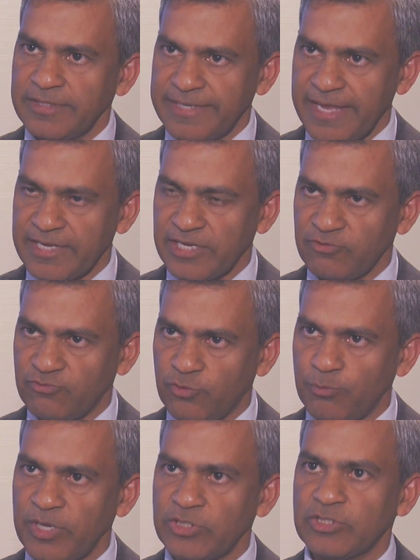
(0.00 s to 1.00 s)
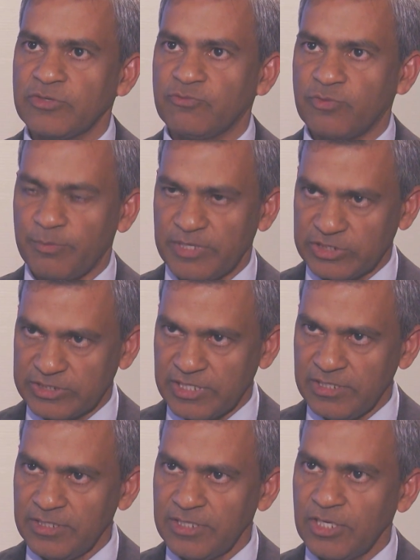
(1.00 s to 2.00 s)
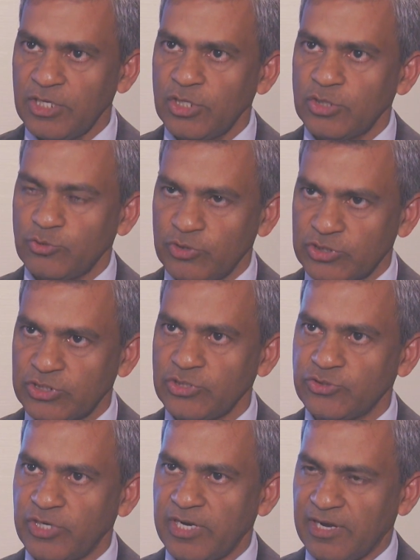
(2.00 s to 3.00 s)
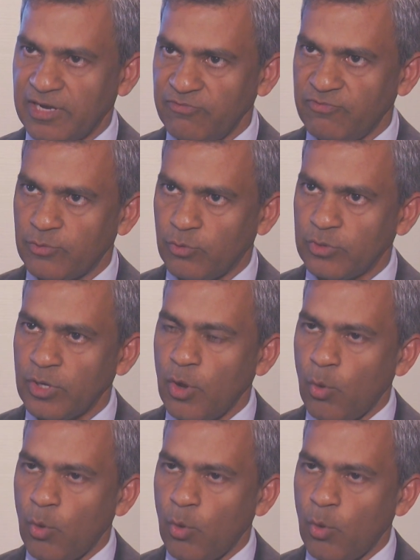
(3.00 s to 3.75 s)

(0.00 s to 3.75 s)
take information from skin to skin draining lymph node,